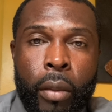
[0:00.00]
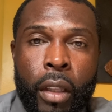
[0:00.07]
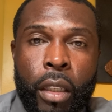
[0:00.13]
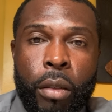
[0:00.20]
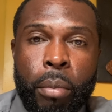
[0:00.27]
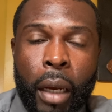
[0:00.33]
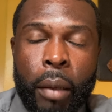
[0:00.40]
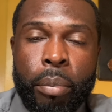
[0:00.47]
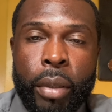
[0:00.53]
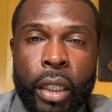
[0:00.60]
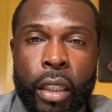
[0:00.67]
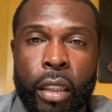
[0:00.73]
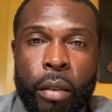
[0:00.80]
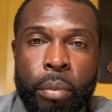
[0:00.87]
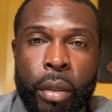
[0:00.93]
You might pick
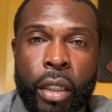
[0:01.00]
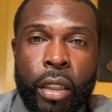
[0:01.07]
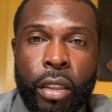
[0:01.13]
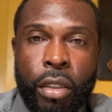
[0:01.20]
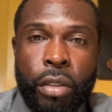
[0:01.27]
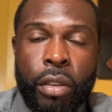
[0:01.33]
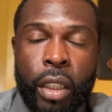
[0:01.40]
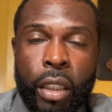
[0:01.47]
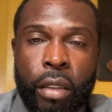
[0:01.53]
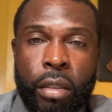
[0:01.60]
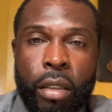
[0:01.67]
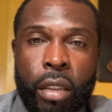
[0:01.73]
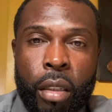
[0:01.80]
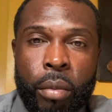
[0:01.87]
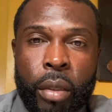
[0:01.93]
it up because you think it's
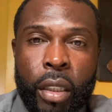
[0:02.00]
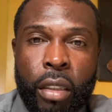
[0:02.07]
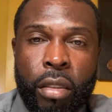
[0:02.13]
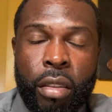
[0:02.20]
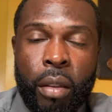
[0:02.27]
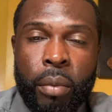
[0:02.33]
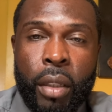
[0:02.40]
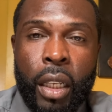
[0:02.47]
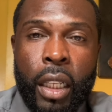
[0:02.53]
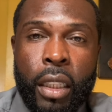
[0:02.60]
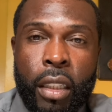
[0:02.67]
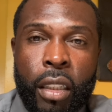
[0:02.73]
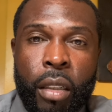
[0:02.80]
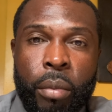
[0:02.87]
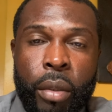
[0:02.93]
a number that's something like
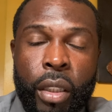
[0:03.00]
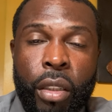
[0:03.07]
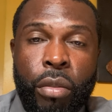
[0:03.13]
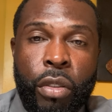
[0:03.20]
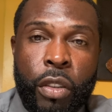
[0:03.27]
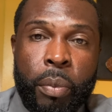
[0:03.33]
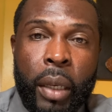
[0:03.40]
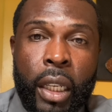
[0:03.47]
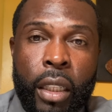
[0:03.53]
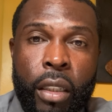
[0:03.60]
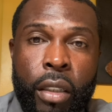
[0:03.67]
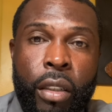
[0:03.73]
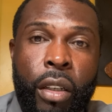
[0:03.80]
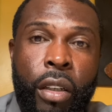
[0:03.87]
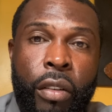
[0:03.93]
the number you were expecting a
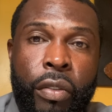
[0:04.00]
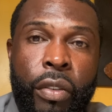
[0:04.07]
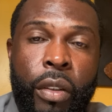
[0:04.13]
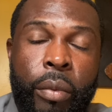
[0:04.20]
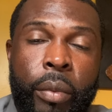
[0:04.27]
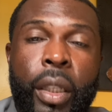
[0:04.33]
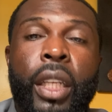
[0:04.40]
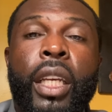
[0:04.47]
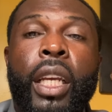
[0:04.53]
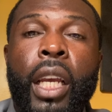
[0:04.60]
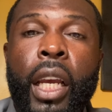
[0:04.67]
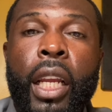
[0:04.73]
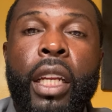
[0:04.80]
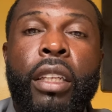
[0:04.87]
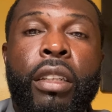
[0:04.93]
call from,
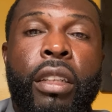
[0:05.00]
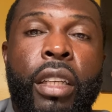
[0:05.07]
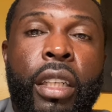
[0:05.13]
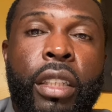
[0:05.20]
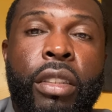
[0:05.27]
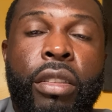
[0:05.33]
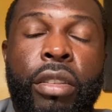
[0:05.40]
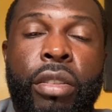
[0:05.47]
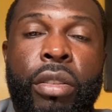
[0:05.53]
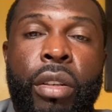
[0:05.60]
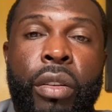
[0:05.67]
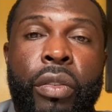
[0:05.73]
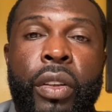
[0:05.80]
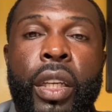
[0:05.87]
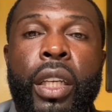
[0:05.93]
and it is a
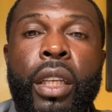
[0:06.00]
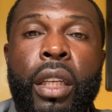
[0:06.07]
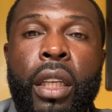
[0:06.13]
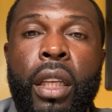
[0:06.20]
survey.